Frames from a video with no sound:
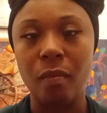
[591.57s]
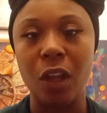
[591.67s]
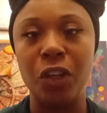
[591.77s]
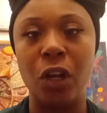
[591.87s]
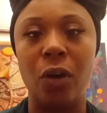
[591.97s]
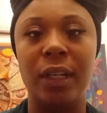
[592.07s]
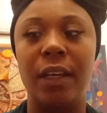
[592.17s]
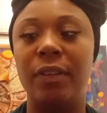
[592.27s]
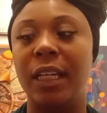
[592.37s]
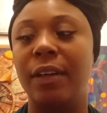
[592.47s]

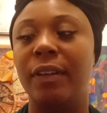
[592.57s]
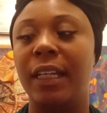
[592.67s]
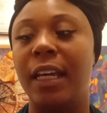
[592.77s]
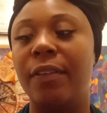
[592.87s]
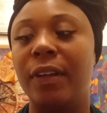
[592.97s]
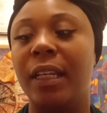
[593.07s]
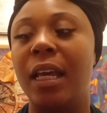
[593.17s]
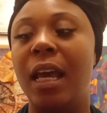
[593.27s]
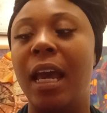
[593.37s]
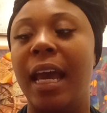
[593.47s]
giving,
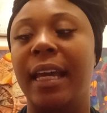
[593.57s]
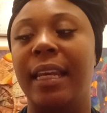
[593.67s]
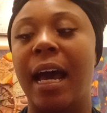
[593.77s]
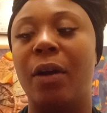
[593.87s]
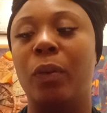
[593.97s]
and not